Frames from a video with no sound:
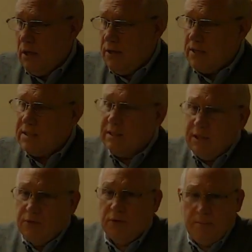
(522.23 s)
This
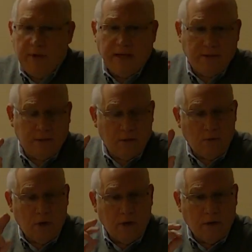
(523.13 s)
literally makes it to
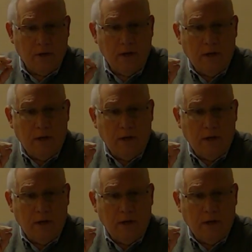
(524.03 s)
where,